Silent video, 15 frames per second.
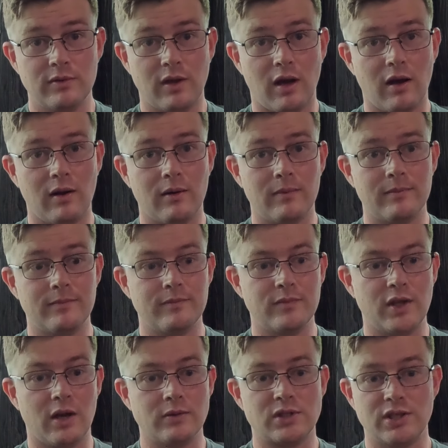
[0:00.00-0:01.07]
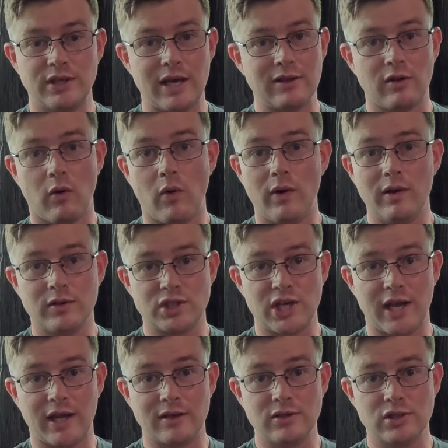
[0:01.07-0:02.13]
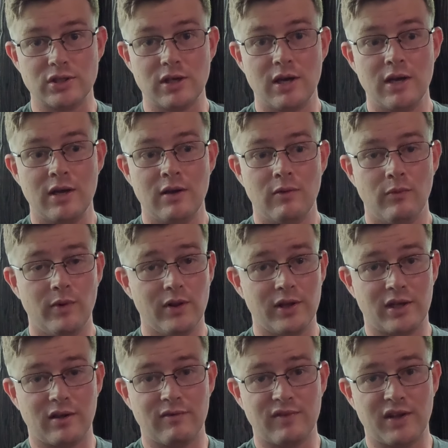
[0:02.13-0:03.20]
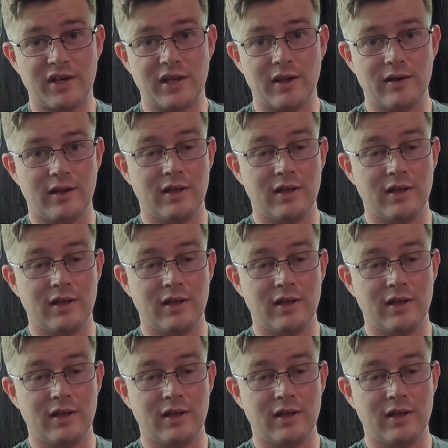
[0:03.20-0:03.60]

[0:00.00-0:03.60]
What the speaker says: to get the oil changed, really convenient.